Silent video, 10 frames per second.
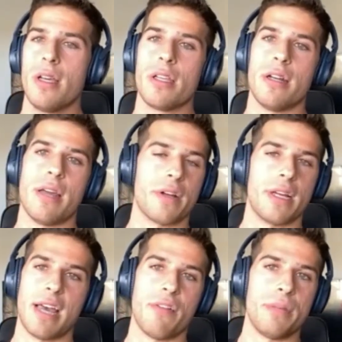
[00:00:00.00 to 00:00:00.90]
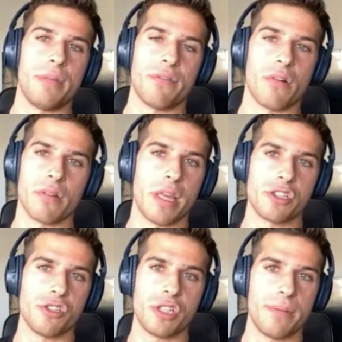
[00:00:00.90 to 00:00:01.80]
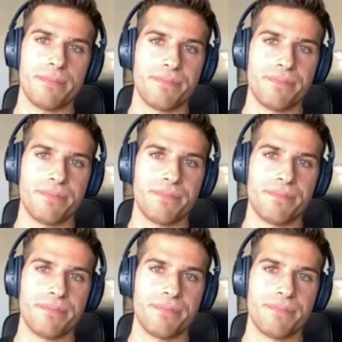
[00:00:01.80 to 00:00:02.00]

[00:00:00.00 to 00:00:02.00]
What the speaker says: you're never going to have a meaningful relationship.